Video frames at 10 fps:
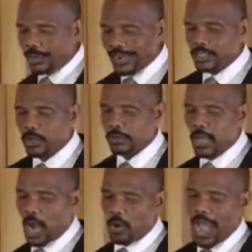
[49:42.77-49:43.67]
look now
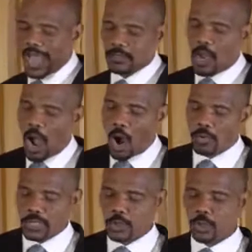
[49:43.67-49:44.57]
at how
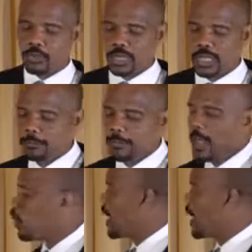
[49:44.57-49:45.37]
this would read when the